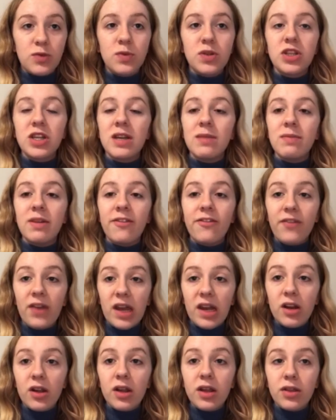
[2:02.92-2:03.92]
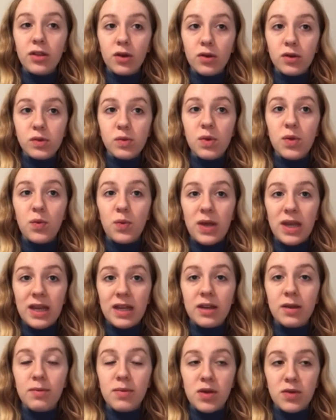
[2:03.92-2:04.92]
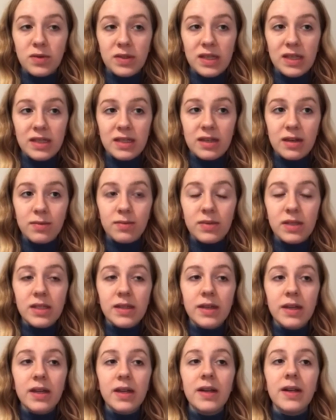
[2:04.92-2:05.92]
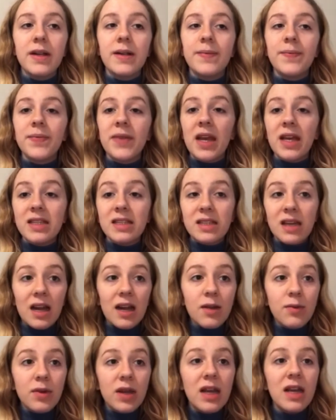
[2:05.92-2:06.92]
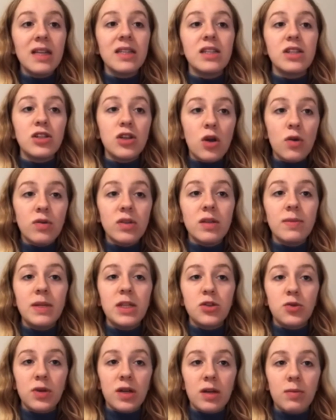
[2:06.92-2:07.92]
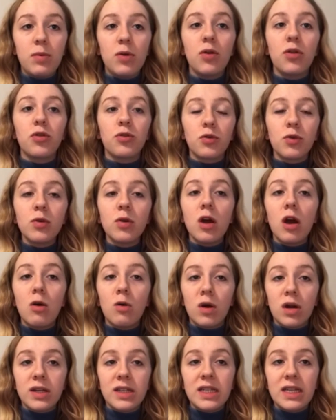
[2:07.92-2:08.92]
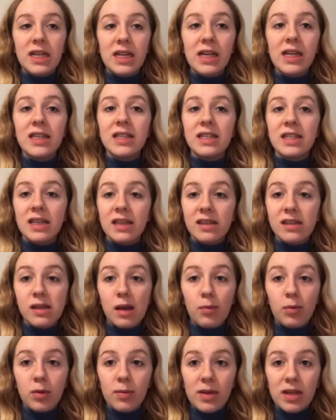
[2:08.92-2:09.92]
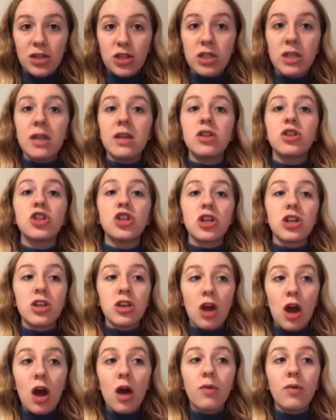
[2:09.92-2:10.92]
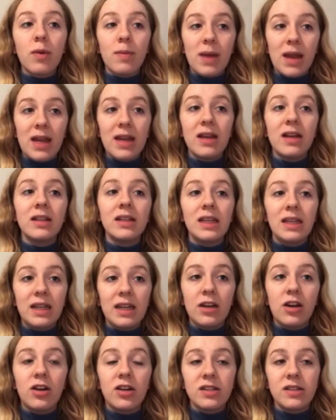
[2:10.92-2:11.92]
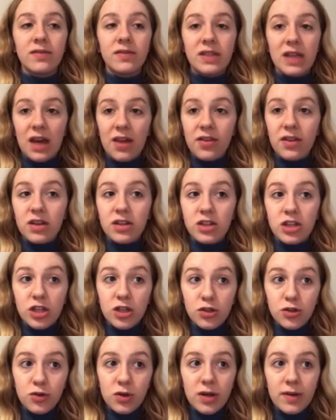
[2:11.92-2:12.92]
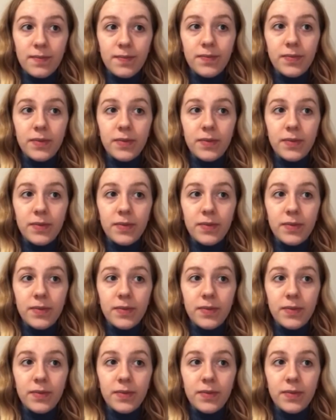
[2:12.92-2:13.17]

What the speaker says: which can be fatal in those with weakened immune systems. As diarrhea is known to be treatable through ORT and zinc supplements, it should not remain a leading cause of death in children.